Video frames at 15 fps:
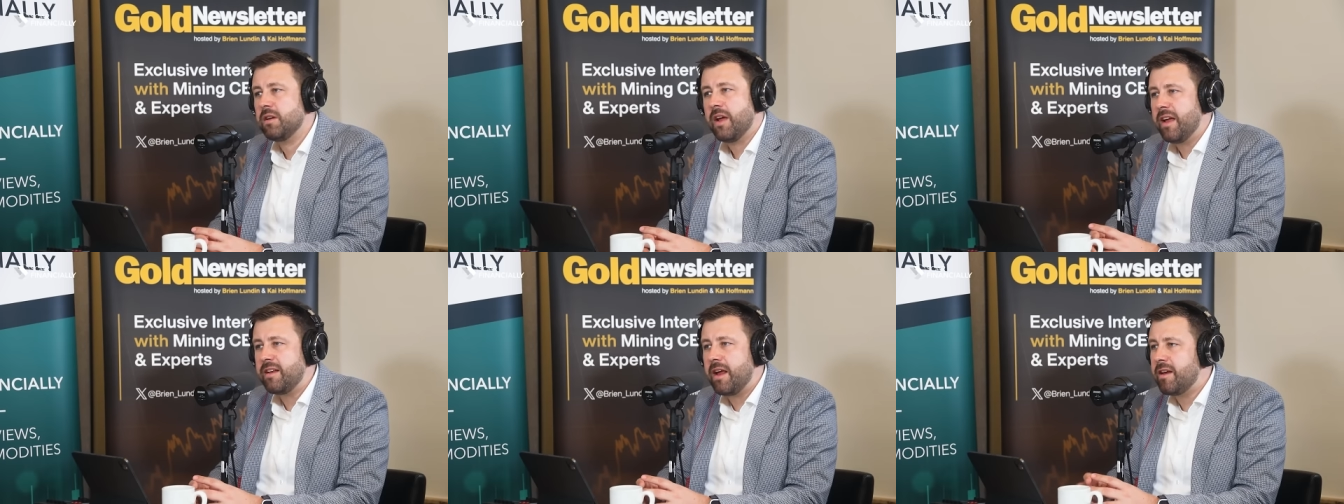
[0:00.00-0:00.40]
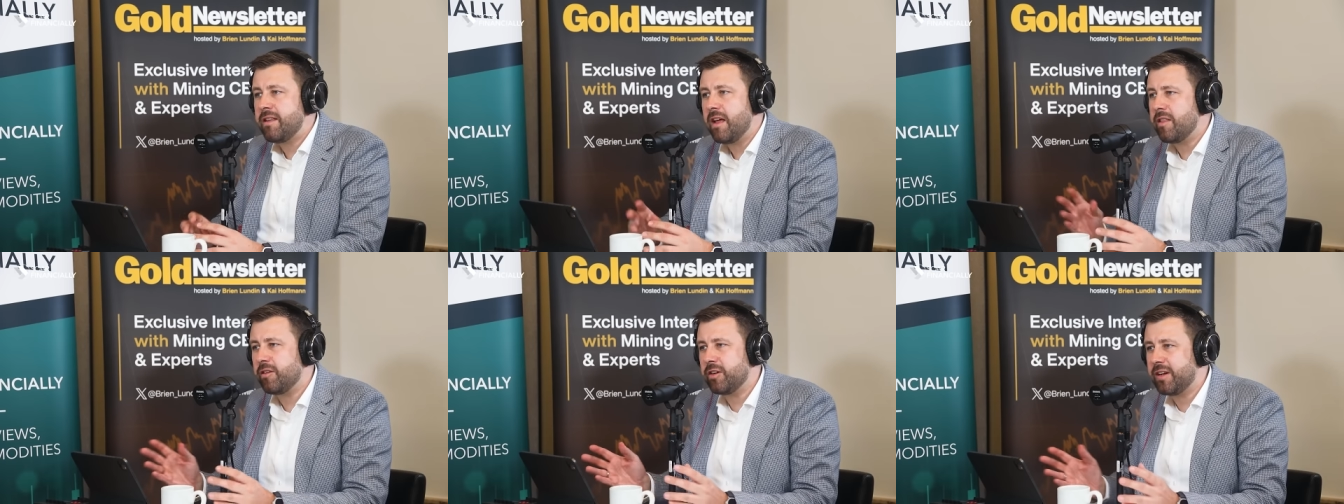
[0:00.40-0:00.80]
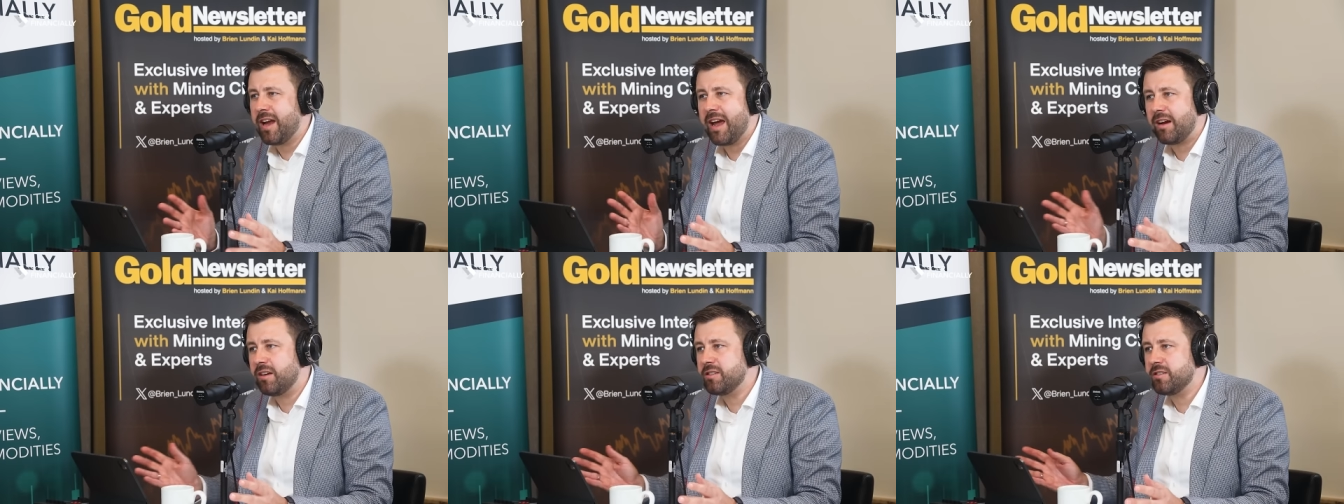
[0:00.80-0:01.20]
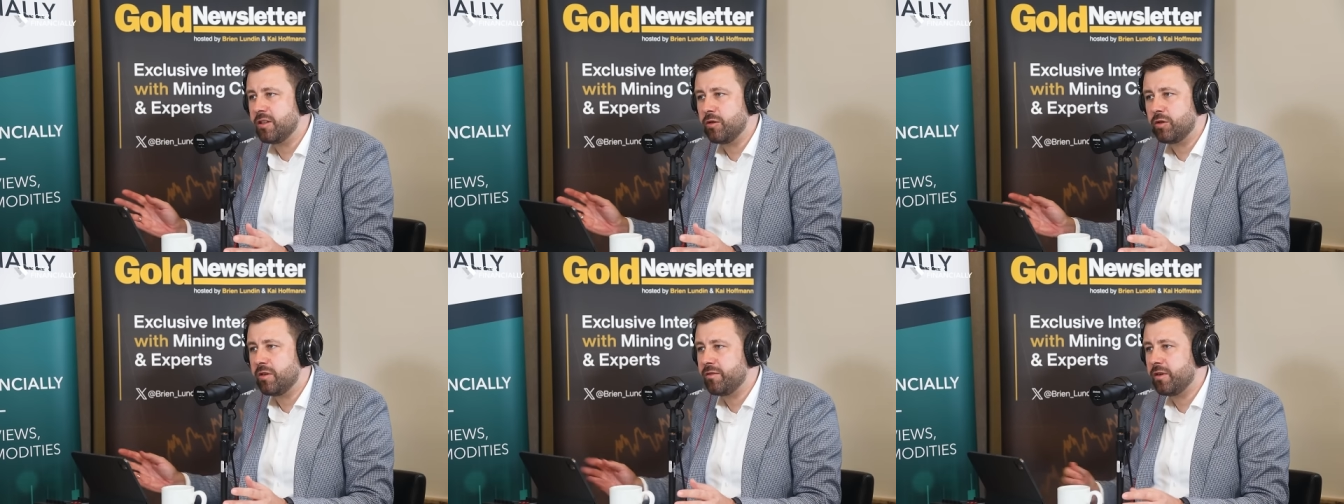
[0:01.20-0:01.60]
Any other catalysts
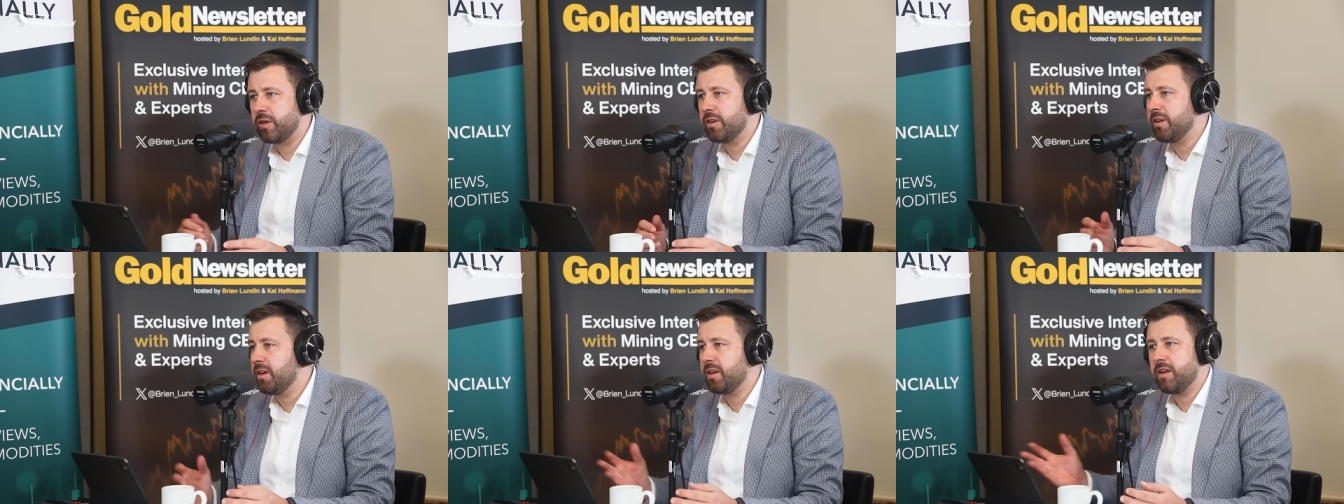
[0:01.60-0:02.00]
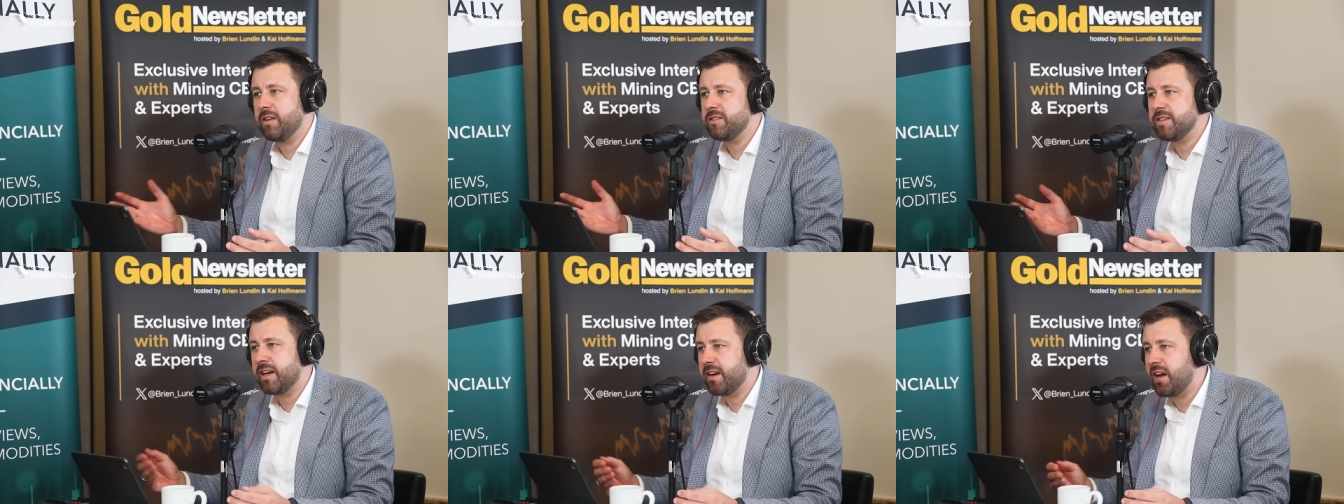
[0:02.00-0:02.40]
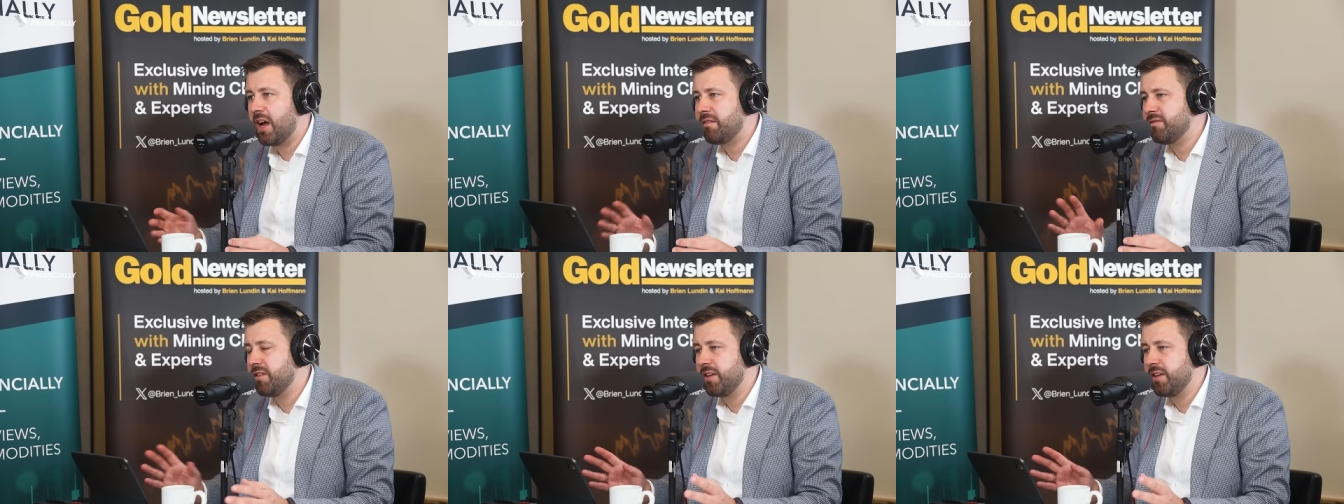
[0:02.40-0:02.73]
you're looking for, like in the second half of